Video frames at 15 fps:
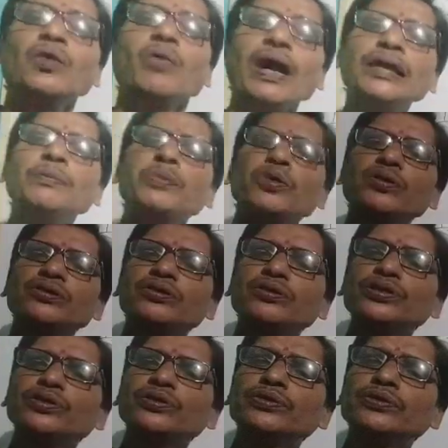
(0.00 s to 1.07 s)
What book
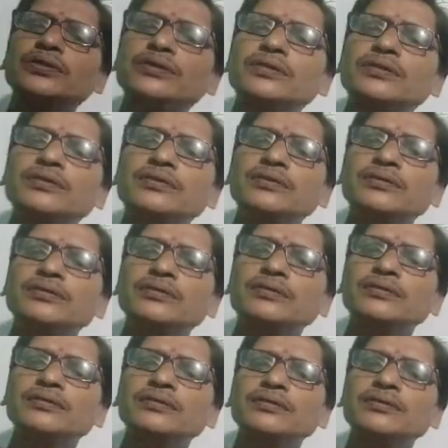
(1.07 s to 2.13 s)
do you
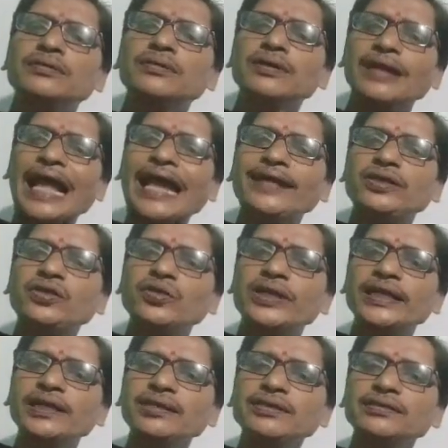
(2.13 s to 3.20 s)
like
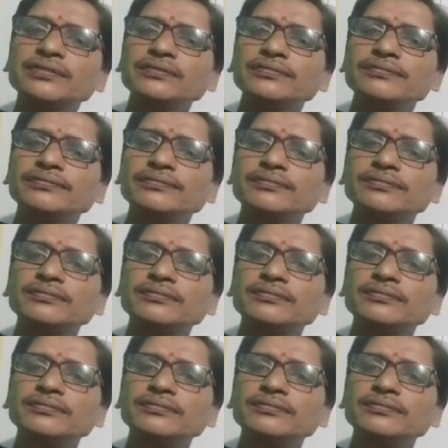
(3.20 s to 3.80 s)
to read?